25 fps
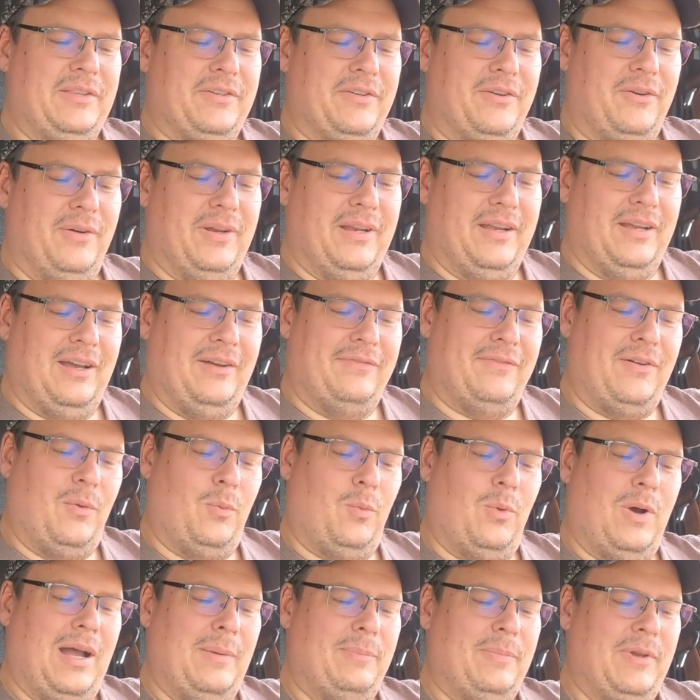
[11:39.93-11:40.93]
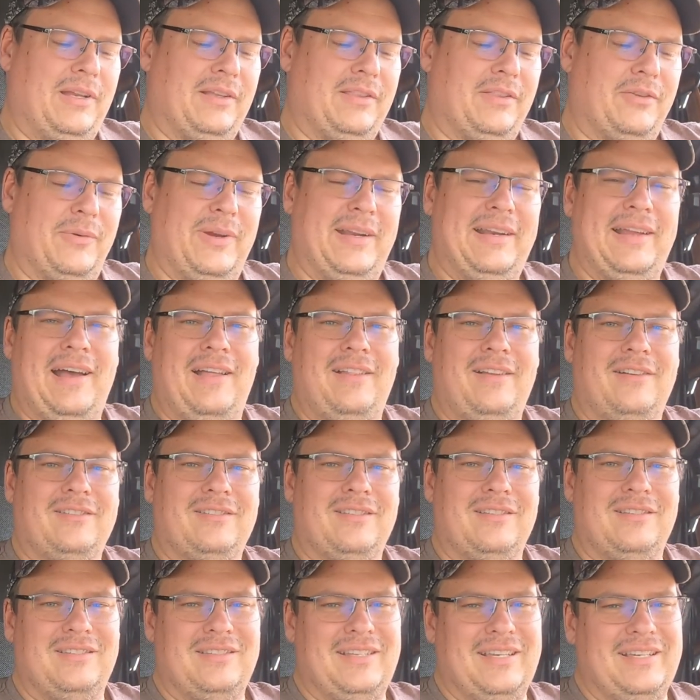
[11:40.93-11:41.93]
throwing off a whopping
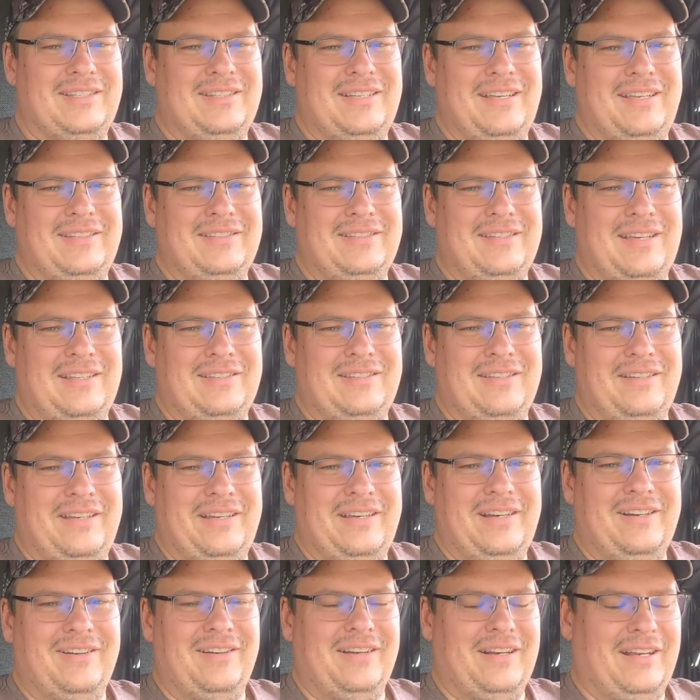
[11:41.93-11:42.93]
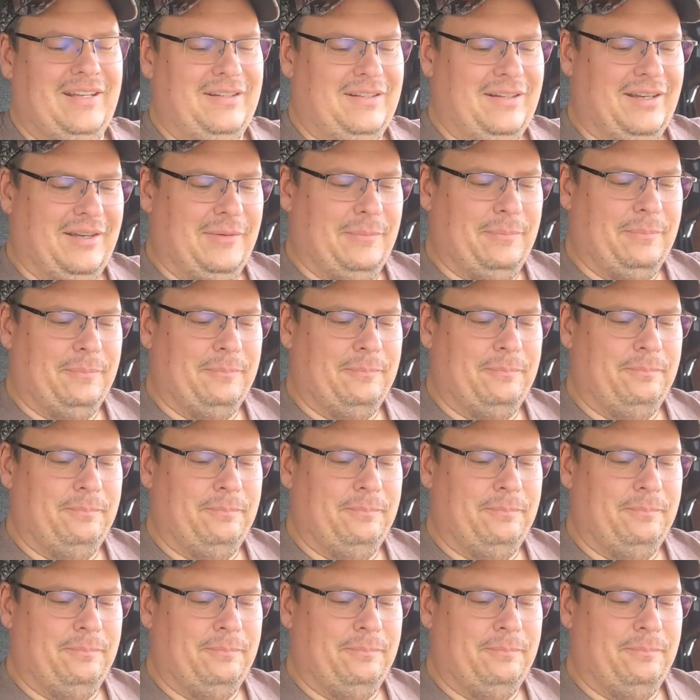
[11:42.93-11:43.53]
$3.16 a year in income,